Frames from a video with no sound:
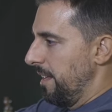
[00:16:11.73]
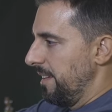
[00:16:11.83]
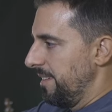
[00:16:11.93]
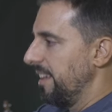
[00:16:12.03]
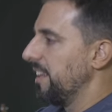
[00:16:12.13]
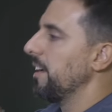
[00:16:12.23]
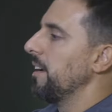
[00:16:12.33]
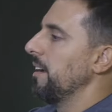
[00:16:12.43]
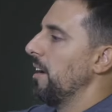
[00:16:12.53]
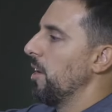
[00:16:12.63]
taking
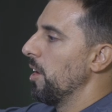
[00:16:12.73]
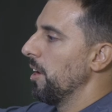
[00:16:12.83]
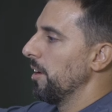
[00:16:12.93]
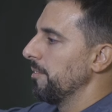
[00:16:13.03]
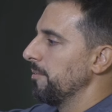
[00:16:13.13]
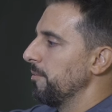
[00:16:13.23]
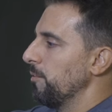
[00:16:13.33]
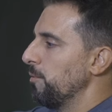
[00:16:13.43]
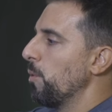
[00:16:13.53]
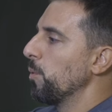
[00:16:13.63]
our
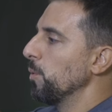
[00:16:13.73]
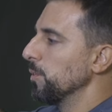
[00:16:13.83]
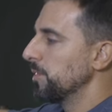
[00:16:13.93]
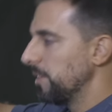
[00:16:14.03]
vocals